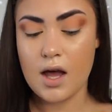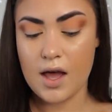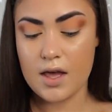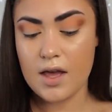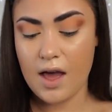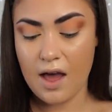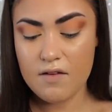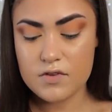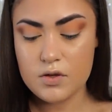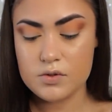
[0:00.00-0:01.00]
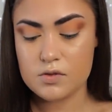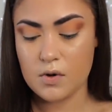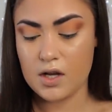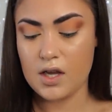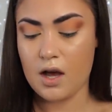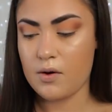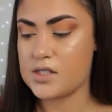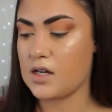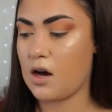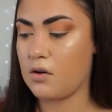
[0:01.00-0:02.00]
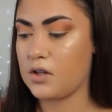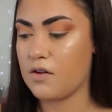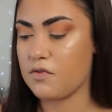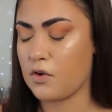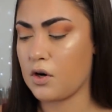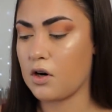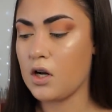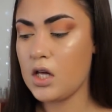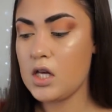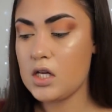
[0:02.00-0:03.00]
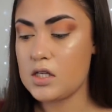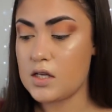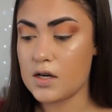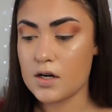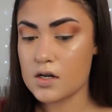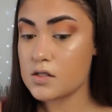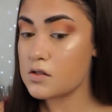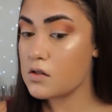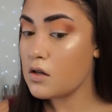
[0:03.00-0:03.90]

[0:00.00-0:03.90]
I have used working out as an outlet for years.